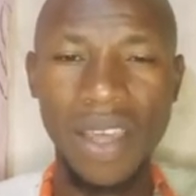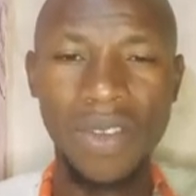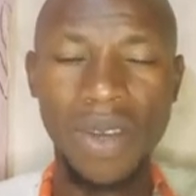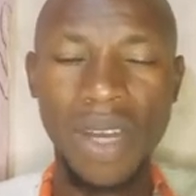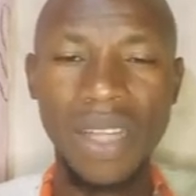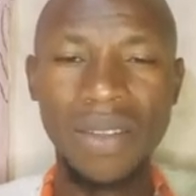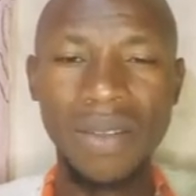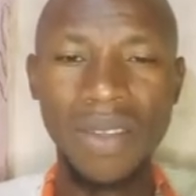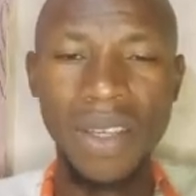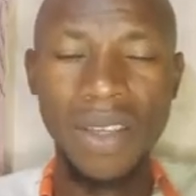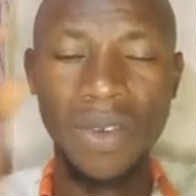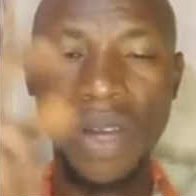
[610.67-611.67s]
You
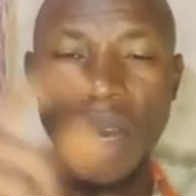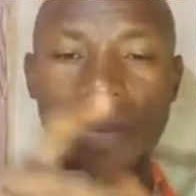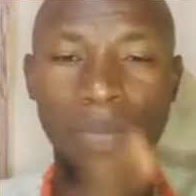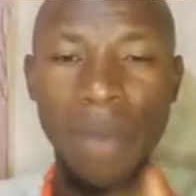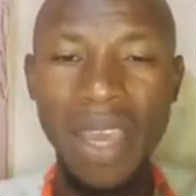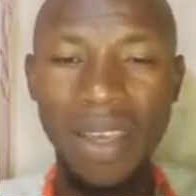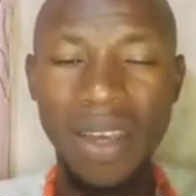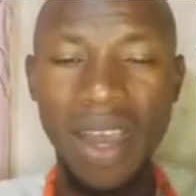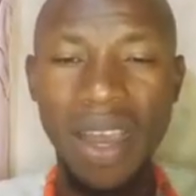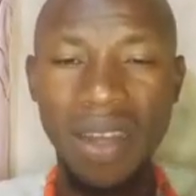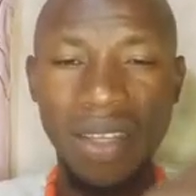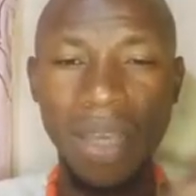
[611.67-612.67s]
can't buy a
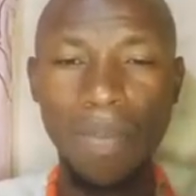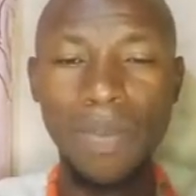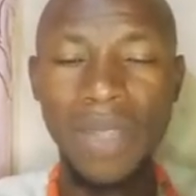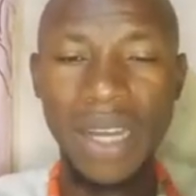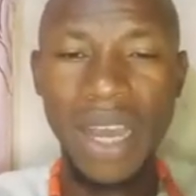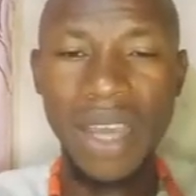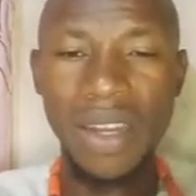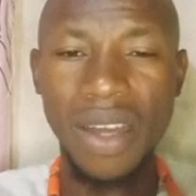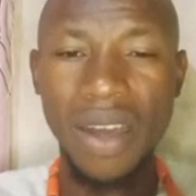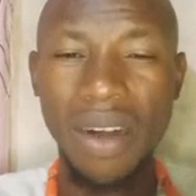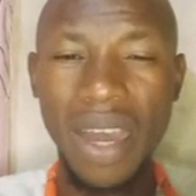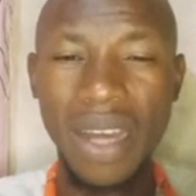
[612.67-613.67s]
car and keep the car in the
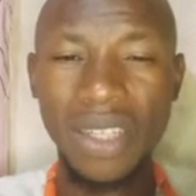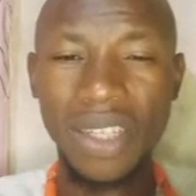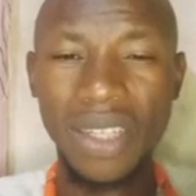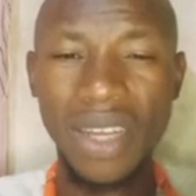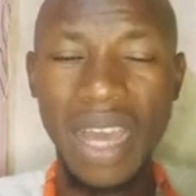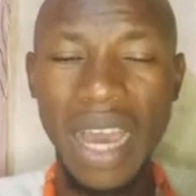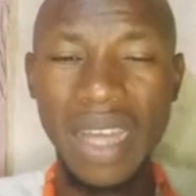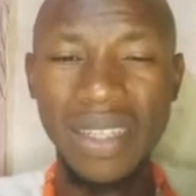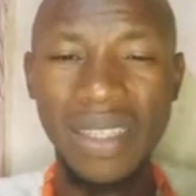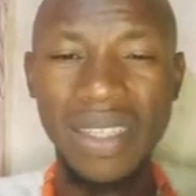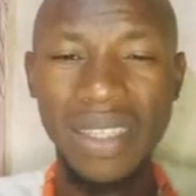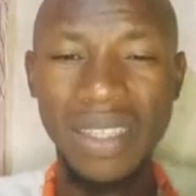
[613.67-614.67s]
garage
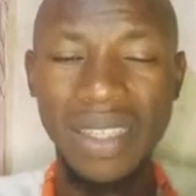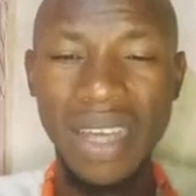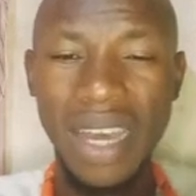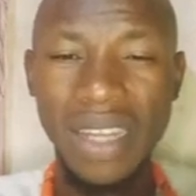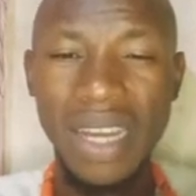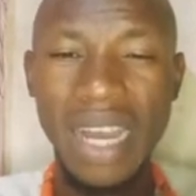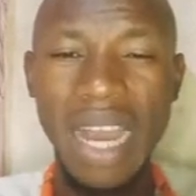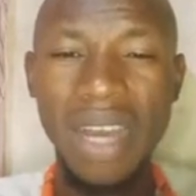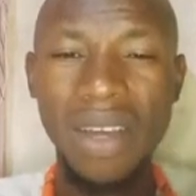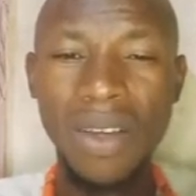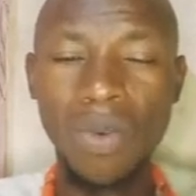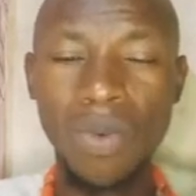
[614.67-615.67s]
and the car
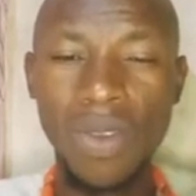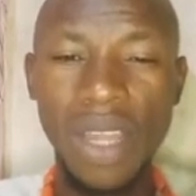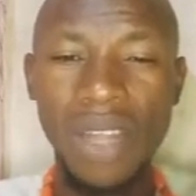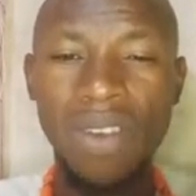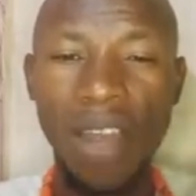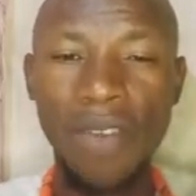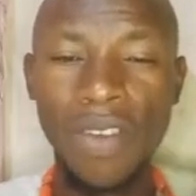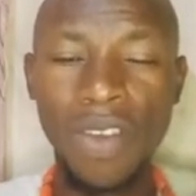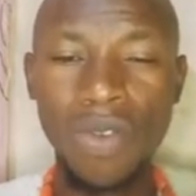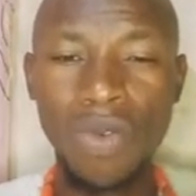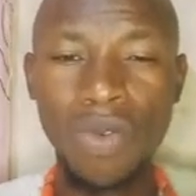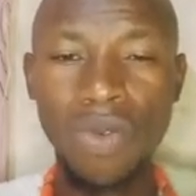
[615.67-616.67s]
will start driving
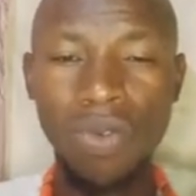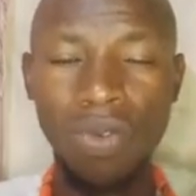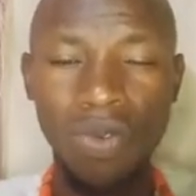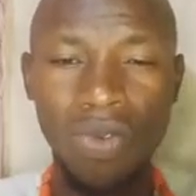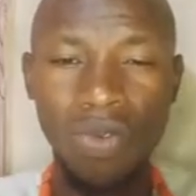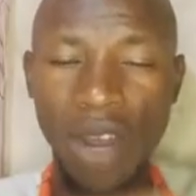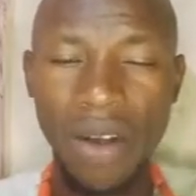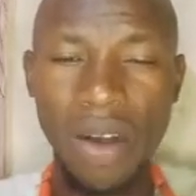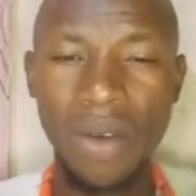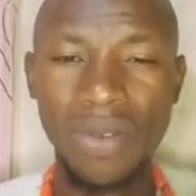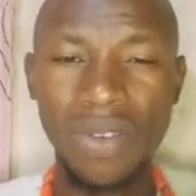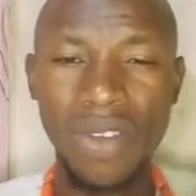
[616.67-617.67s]
you
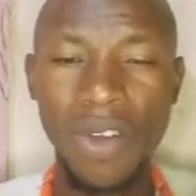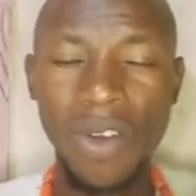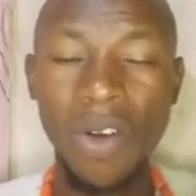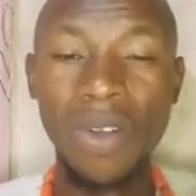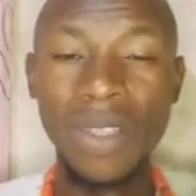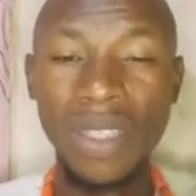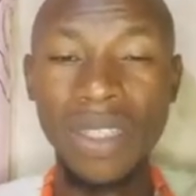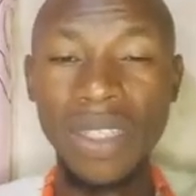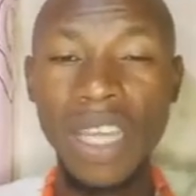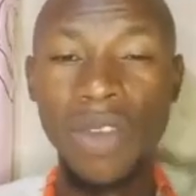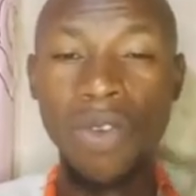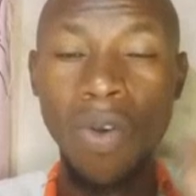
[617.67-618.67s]
around until the
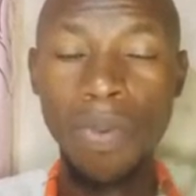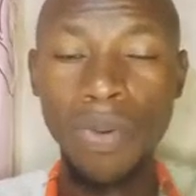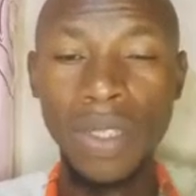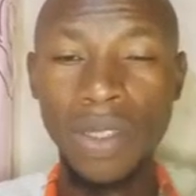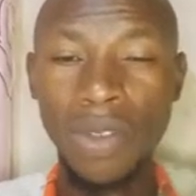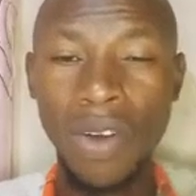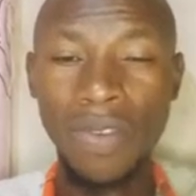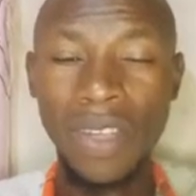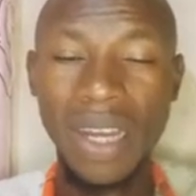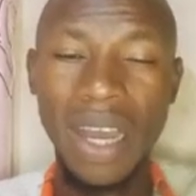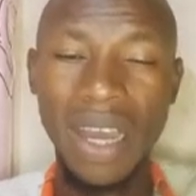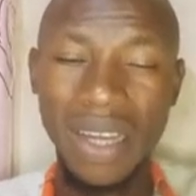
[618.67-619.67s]
day you open the door of the
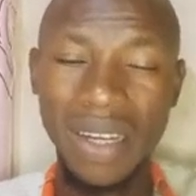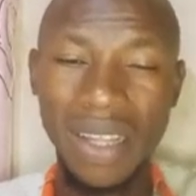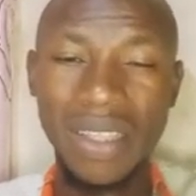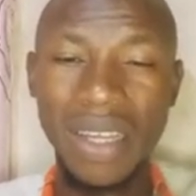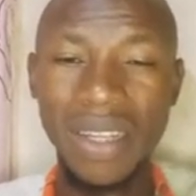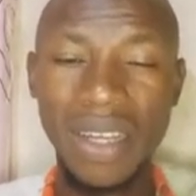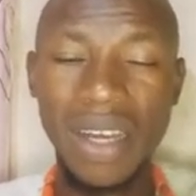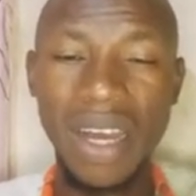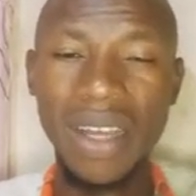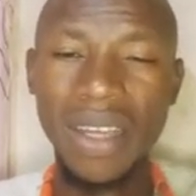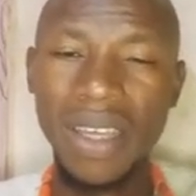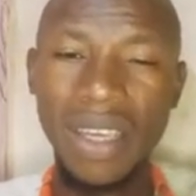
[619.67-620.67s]
car and enter your
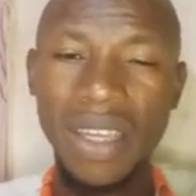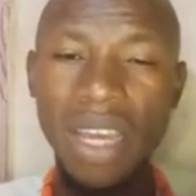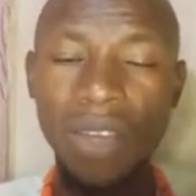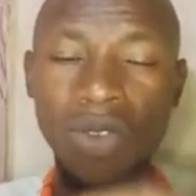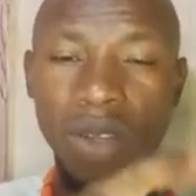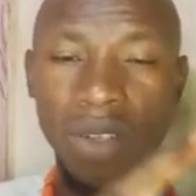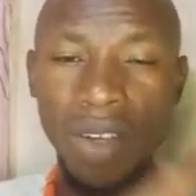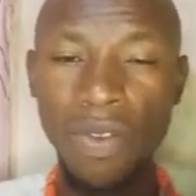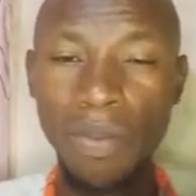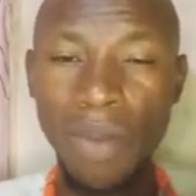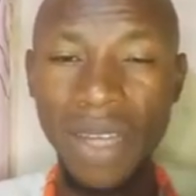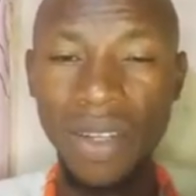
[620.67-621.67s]
car. Either you are
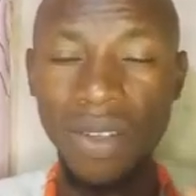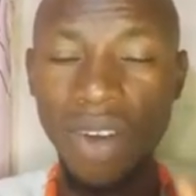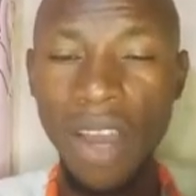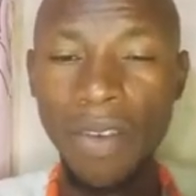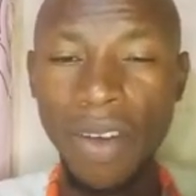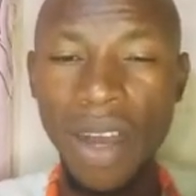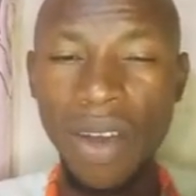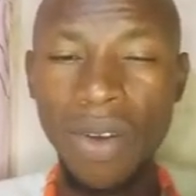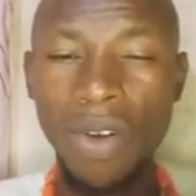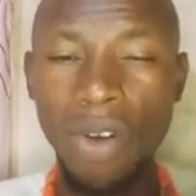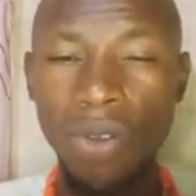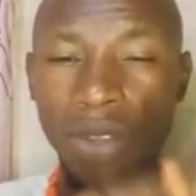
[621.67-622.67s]
driven by the driver
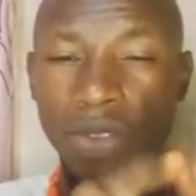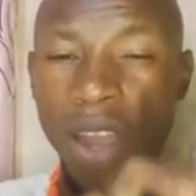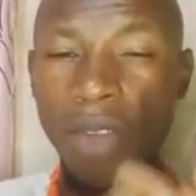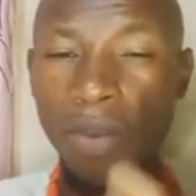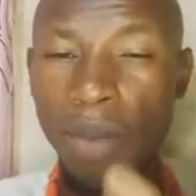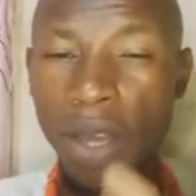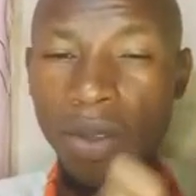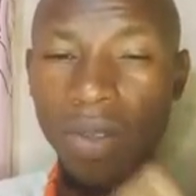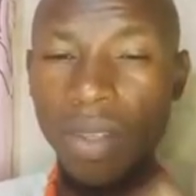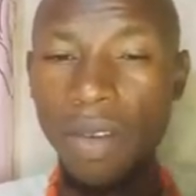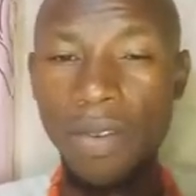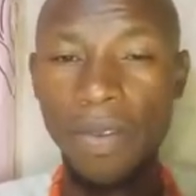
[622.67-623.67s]
or you're driving by
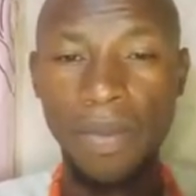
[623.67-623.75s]
yourself.